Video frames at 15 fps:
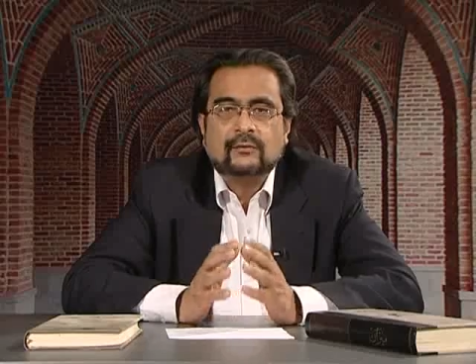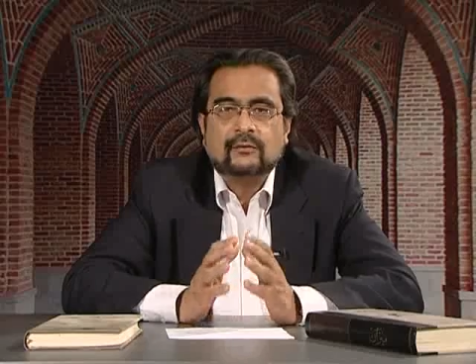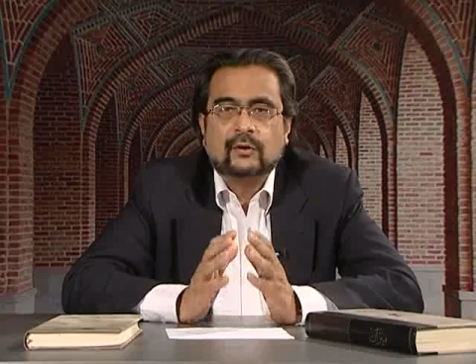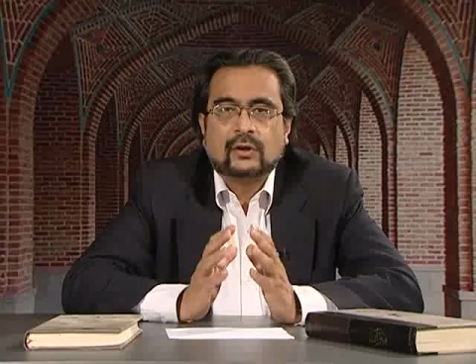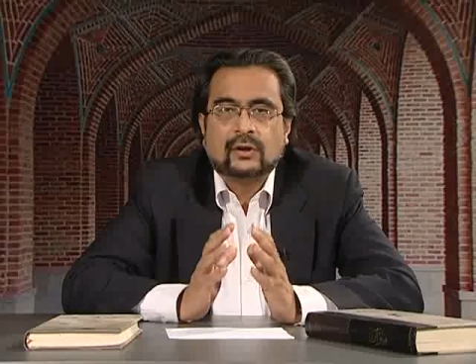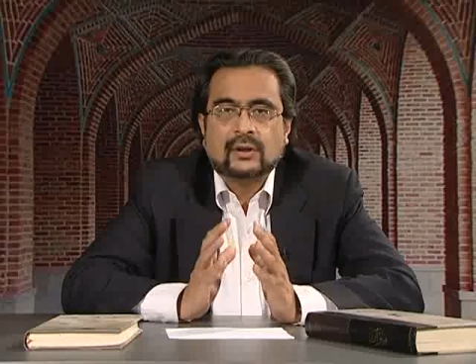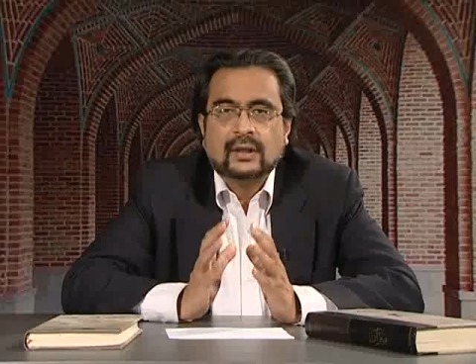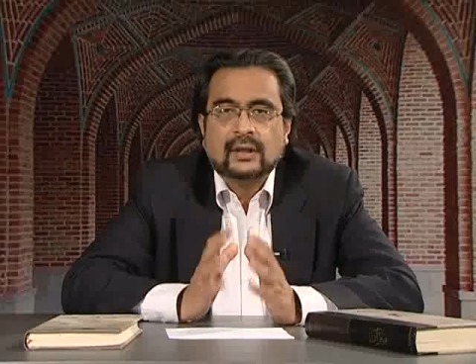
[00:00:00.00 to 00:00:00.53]

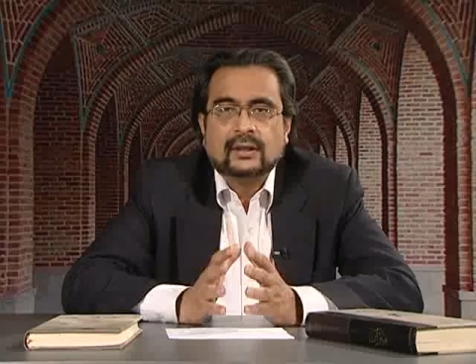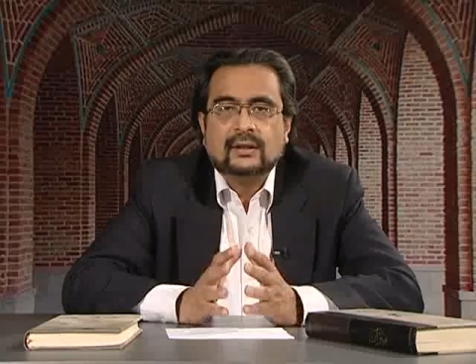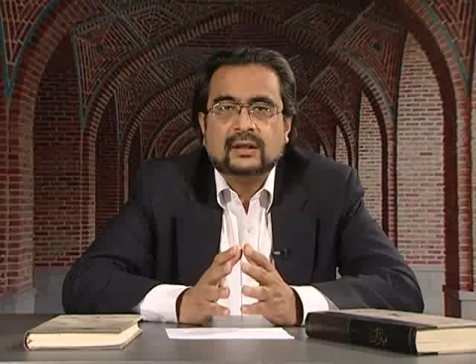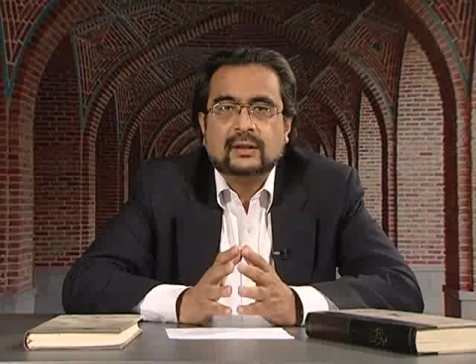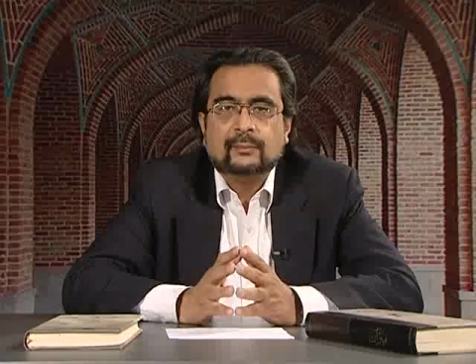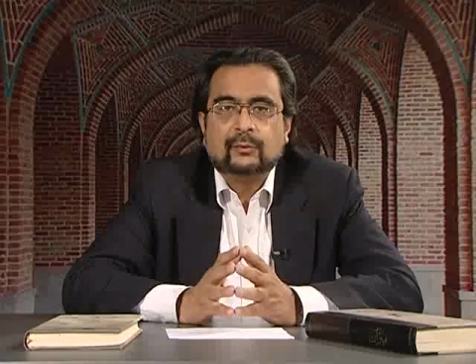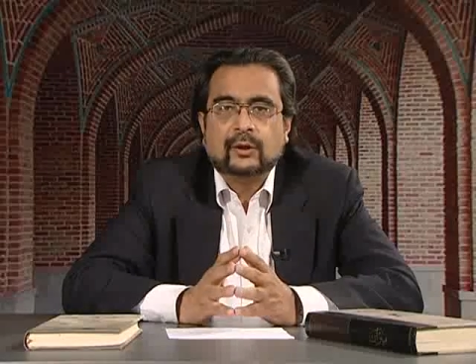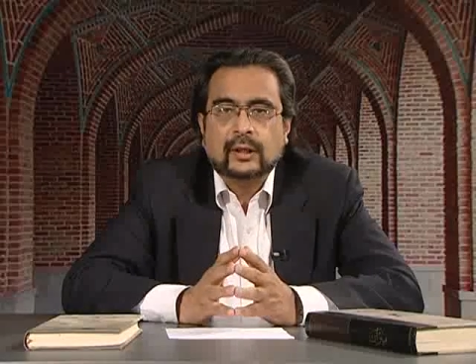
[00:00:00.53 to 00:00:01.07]
For
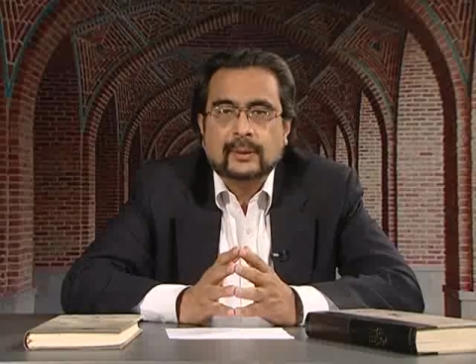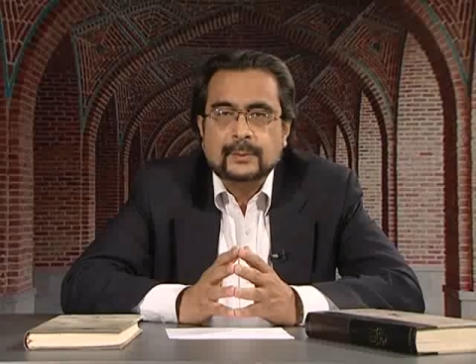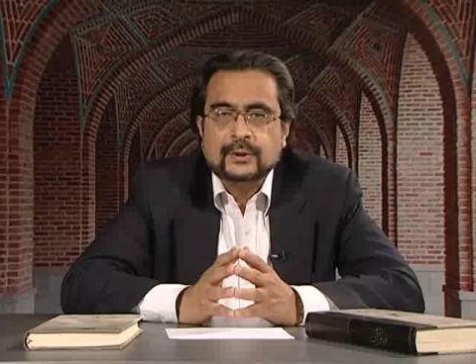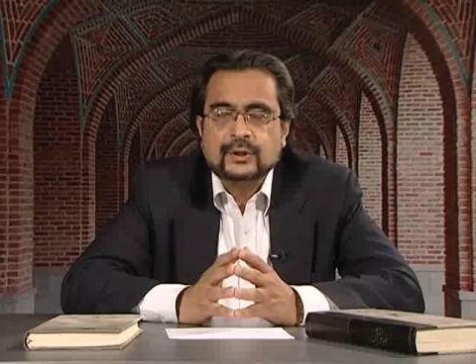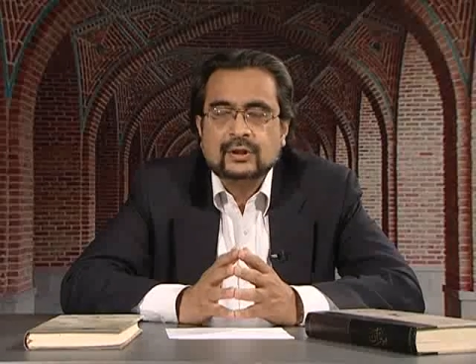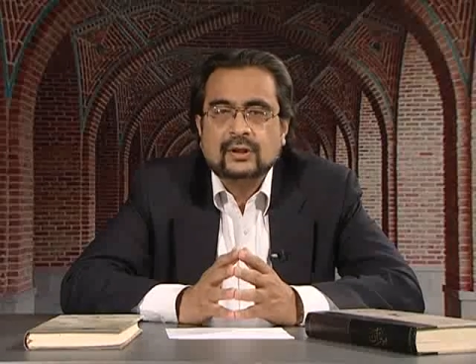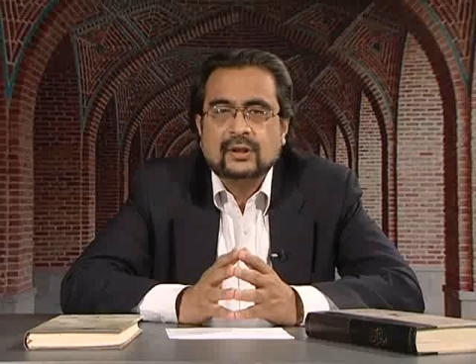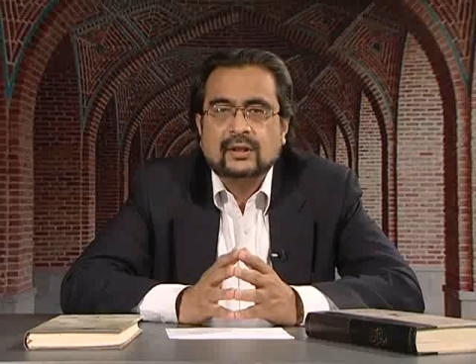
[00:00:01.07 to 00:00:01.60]
the
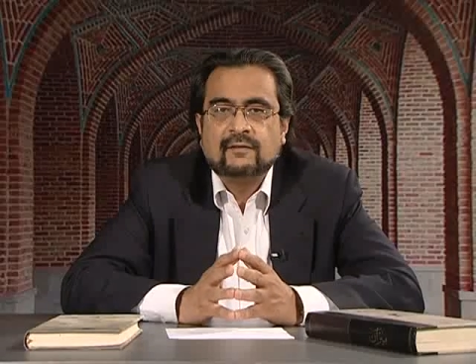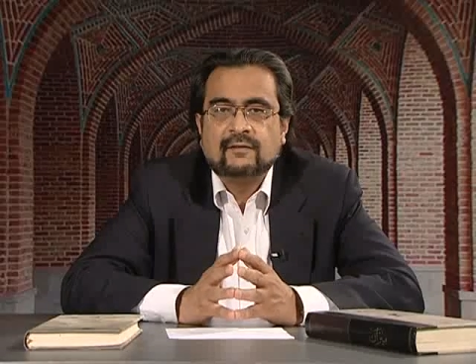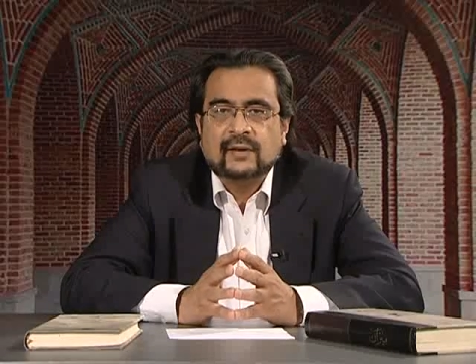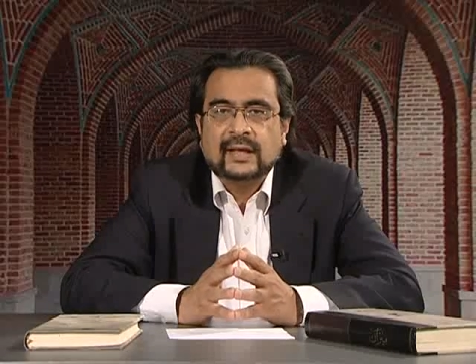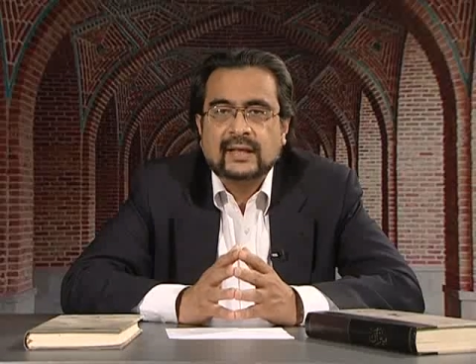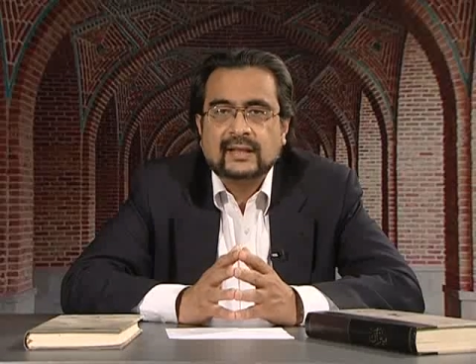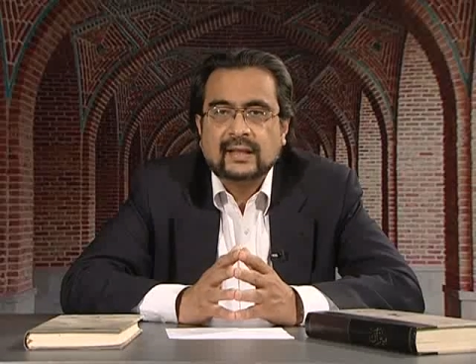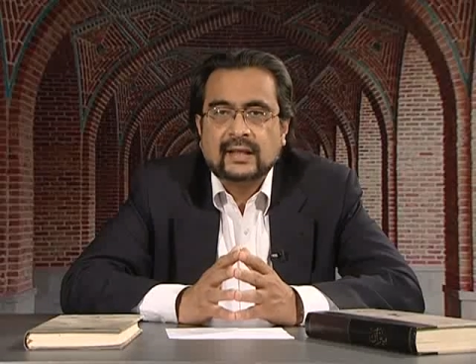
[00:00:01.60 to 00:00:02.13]
prohibition in
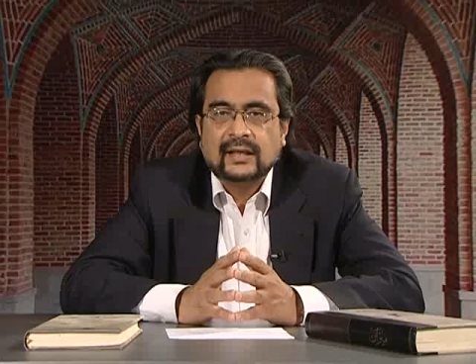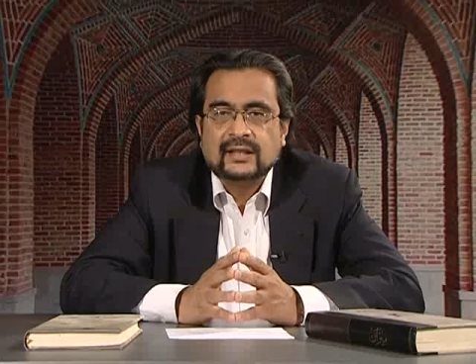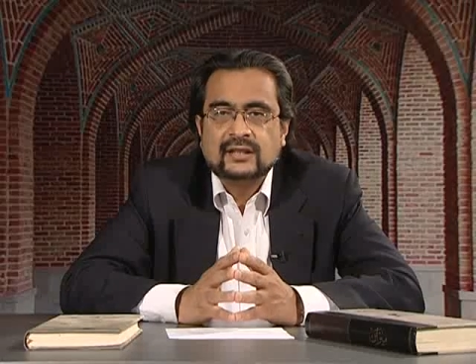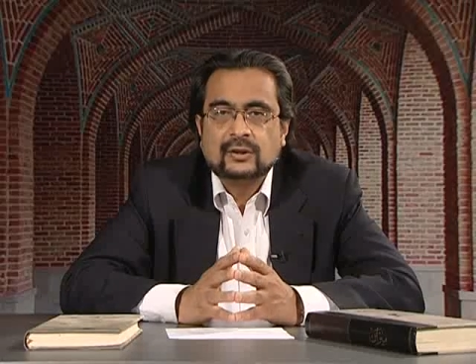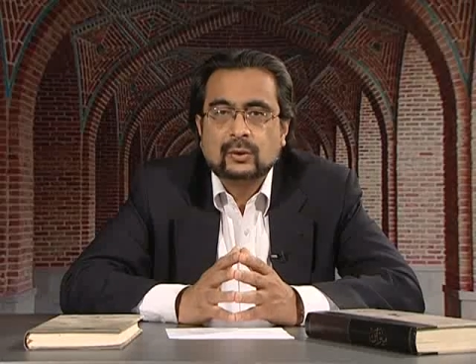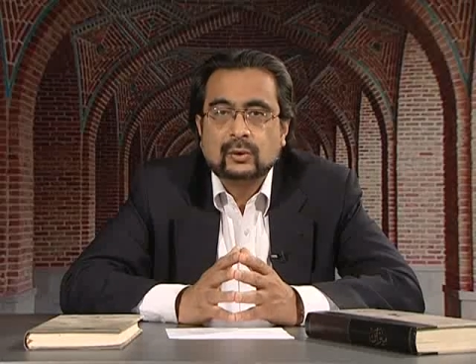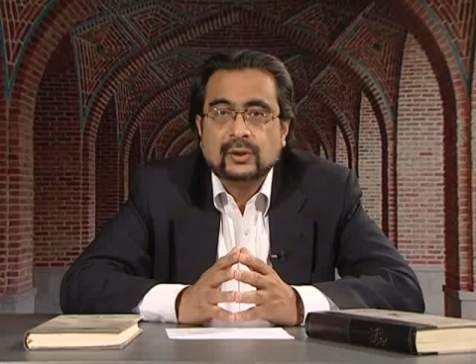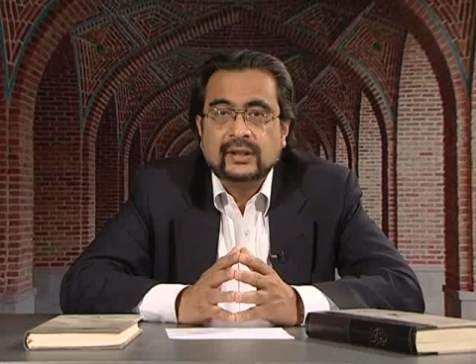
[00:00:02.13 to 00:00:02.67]
fact
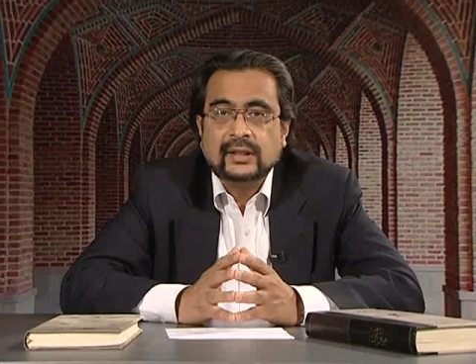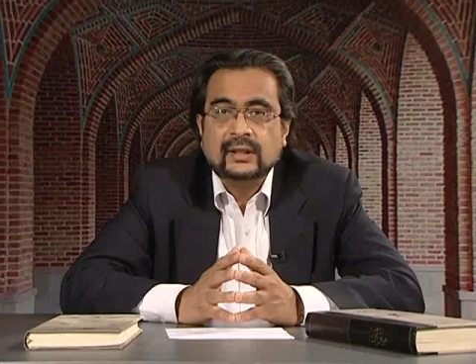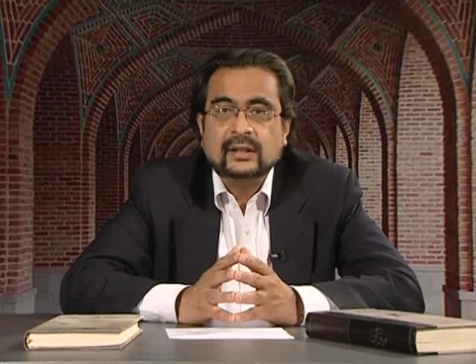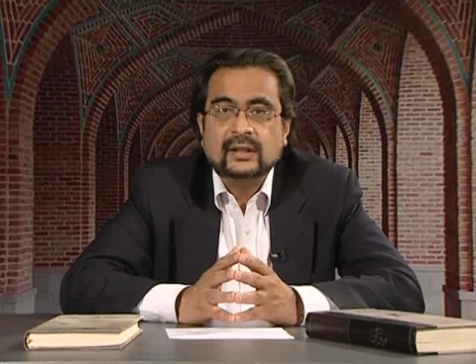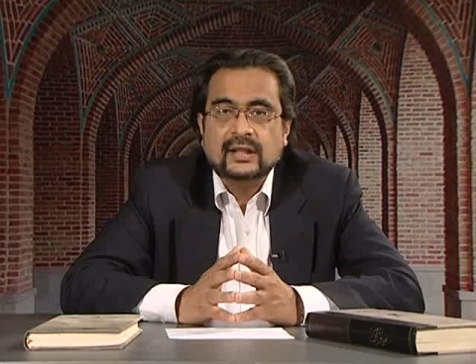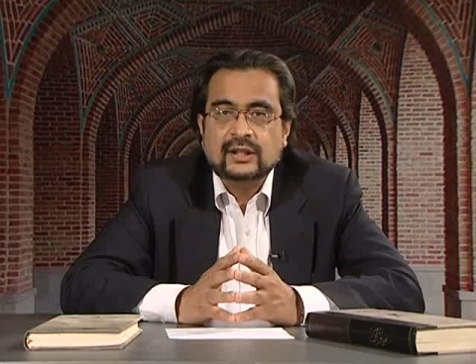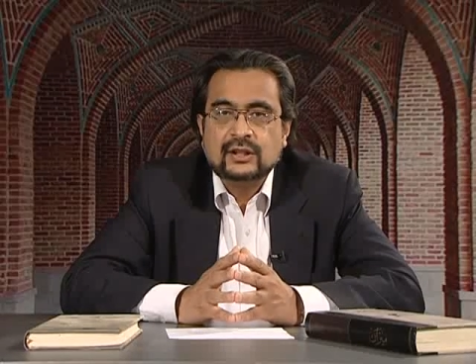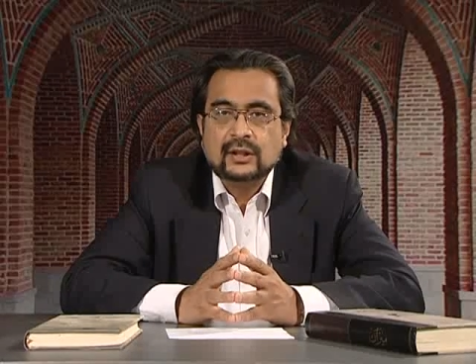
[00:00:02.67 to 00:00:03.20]
lies only
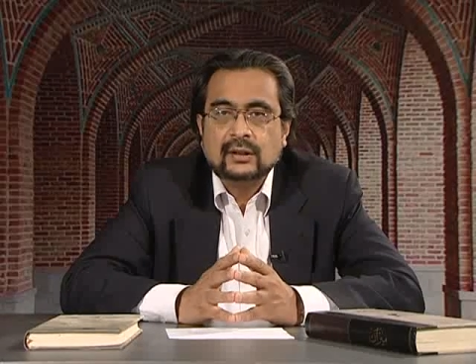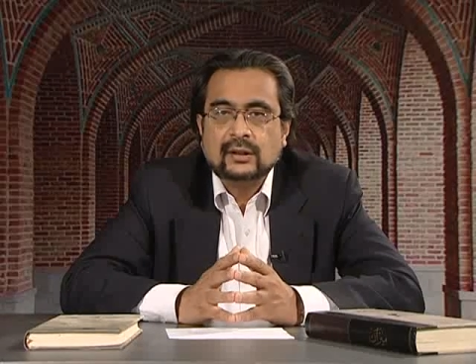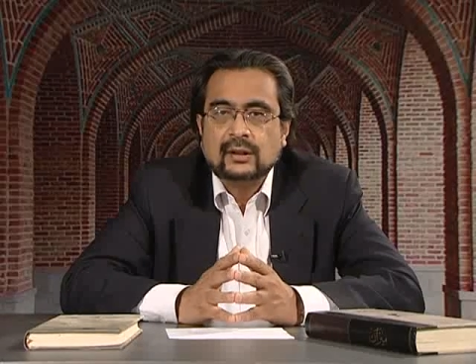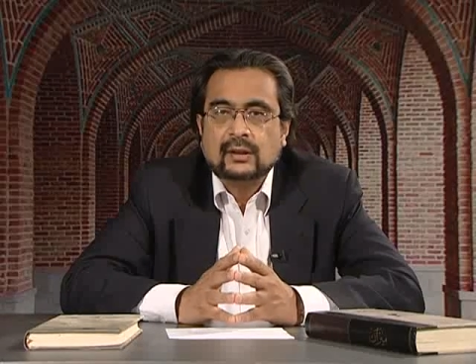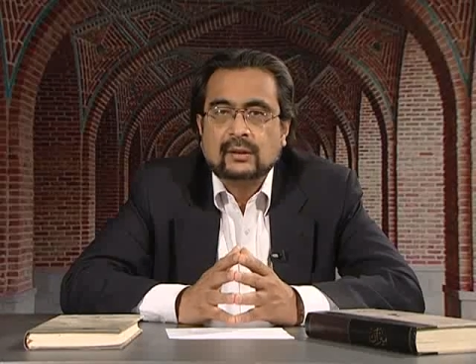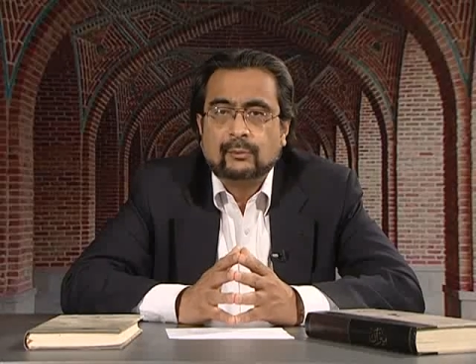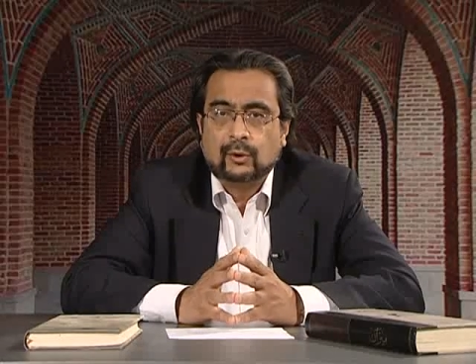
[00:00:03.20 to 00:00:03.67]
in eating